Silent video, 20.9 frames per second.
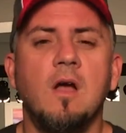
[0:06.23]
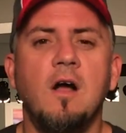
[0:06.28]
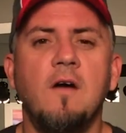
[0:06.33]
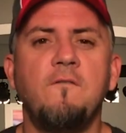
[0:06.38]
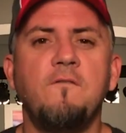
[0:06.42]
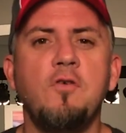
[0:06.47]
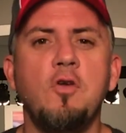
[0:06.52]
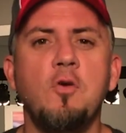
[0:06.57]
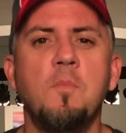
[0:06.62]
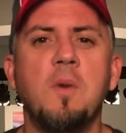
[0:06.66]

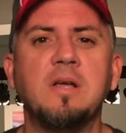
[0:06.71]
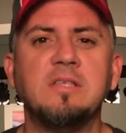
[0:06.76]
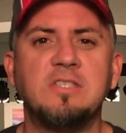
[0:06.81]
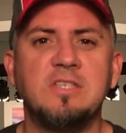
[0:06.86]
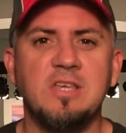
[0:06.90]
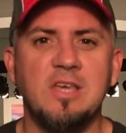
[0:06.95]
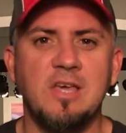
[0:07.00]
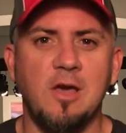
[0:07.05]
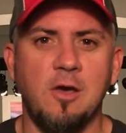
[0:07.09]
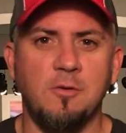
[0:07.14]
A few
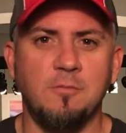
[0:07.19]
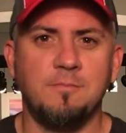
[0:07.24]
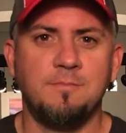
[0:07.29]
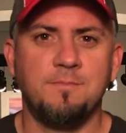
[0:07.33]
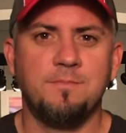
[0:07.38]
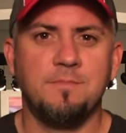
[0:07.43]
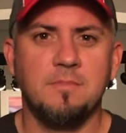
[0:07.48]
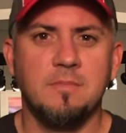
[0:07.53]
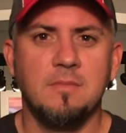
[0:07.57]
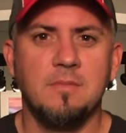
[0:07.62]
months ago,
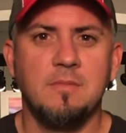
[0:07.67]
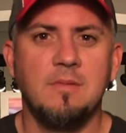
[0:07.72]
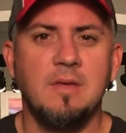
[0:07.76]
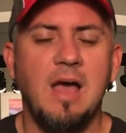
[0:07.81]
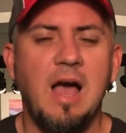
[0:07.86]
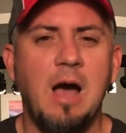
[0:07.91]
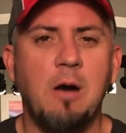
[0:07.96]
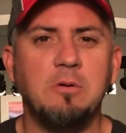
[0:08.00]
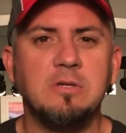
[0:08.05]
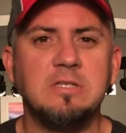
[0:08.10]

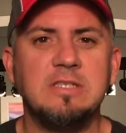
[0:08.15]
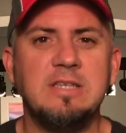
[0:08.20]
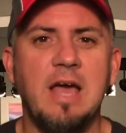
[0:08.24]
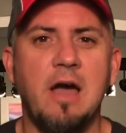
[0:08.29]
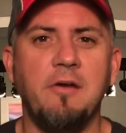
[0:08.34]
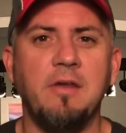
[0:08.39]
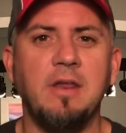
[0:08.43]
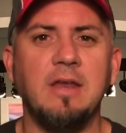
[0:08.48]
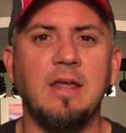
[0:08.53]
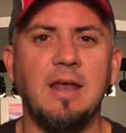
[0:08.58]
I was
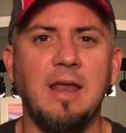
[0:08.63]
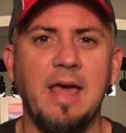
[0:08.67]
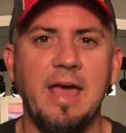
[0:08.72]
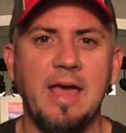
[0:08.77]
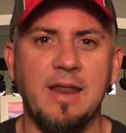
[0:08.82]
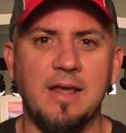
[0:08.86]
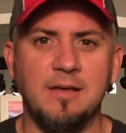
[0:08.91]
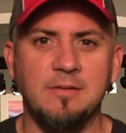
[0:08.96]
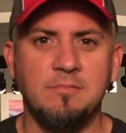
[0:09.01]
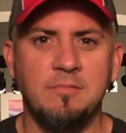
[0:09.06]
down in
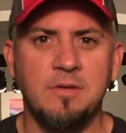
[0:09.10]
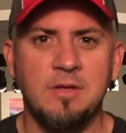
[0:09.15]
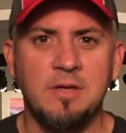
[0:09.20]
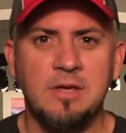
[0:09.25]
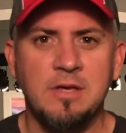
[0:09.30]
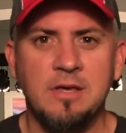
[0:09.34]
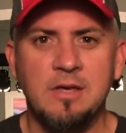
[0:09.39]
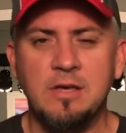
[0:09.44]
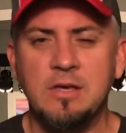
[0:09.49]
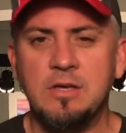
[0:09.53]
Atlanta
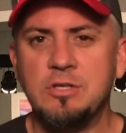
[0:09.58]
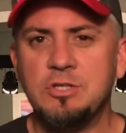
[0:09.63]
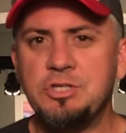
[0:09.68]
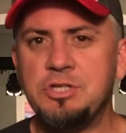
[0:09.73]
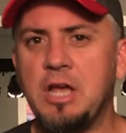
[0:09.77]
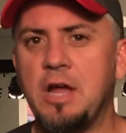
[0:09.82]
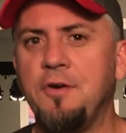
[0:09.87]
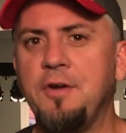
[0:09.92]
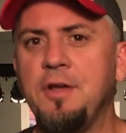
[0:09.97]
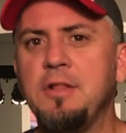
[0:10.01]

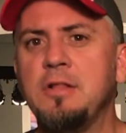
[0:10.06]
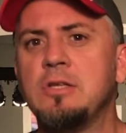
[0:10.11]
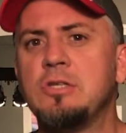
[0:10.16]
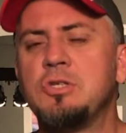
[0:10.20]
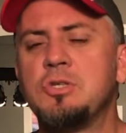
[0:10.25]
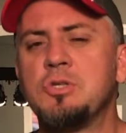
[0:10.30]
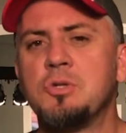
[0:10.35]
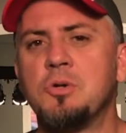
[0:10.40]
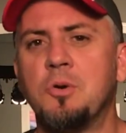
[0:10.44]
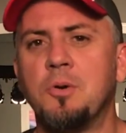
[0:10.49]
sharing the
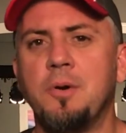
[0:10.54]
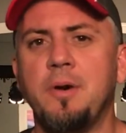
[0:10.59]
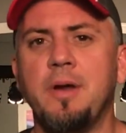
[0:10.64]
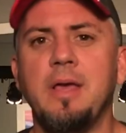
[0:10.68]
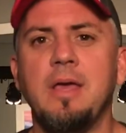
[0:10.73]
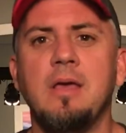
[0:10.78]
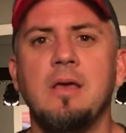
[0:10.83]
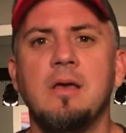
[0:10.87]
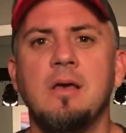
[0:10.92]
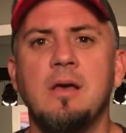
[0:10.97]

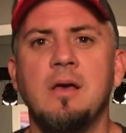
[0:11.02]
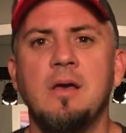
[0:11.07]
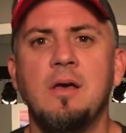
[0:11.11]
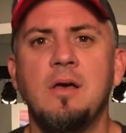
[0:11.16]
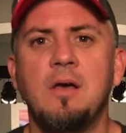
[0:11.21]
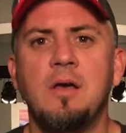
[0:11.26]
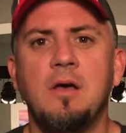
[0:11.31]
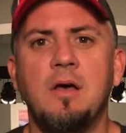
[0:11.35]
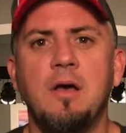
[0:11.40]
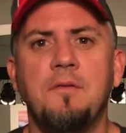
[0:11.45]
story
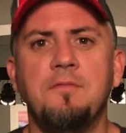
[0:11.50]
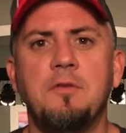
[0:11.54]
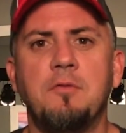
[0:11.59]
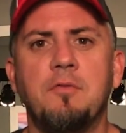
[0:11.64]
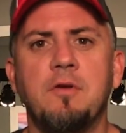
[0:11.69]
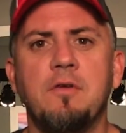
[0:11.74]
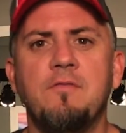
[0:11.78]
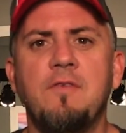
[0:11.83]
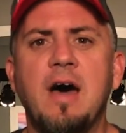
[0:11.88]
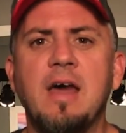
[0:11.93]
of the
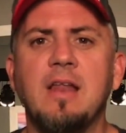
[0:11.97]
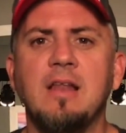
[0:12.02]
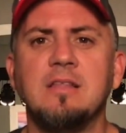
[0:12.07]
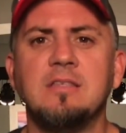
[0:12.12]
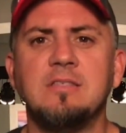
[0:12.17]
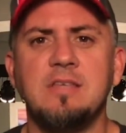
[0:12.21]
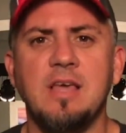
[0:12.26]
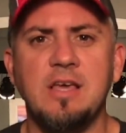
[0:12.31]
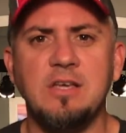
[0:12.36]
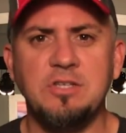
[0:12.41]

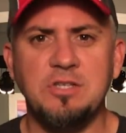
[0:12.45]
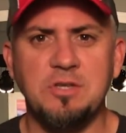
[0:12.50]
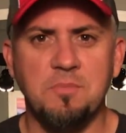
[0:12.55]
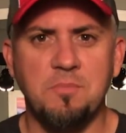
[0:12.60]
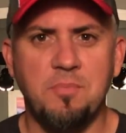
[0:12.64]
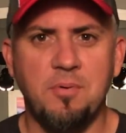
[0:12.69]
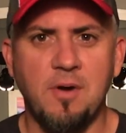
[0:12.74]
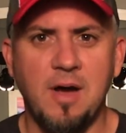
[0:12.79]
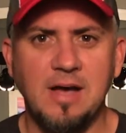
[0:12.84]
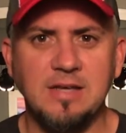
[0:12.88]

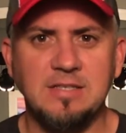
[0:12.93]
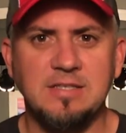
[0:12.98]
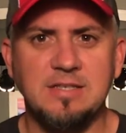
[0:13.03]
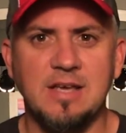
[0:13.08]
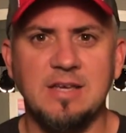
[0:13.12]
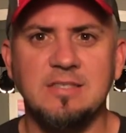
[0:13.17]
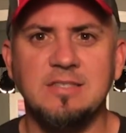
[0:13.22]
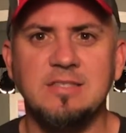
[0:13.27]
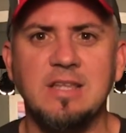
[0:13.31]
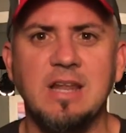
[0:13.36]
revitalization
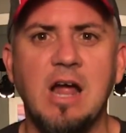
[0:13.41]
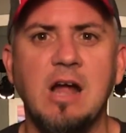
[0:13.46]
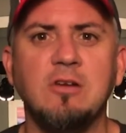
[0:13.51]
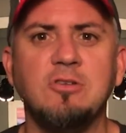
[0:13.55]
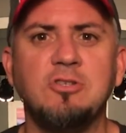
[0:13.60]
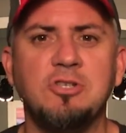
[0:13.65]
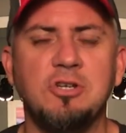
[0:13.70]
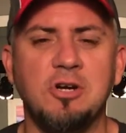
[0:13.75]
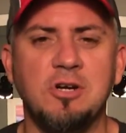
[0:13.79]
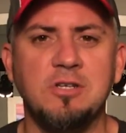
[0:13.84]
process that our
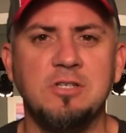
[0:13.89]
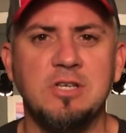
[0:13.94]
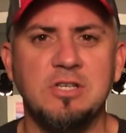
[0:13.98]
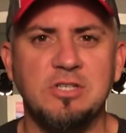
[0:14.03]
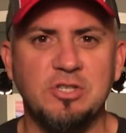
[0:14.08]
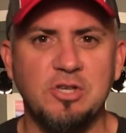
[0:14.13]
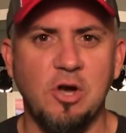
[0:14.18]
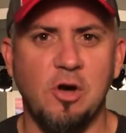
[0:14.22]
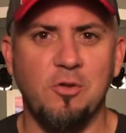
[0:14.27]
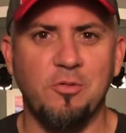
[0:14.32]
church
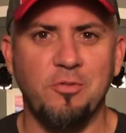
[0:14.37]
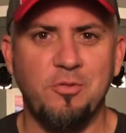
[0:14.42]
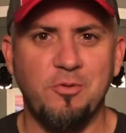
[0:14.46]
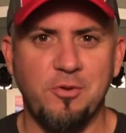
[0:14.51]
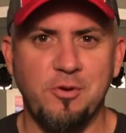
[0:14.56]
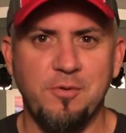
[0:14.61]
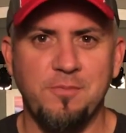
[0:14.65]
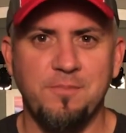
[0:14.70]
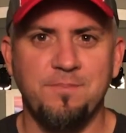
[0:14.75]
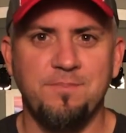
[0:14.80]
has gone
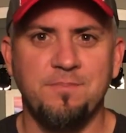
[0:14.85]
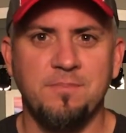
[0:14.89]
through.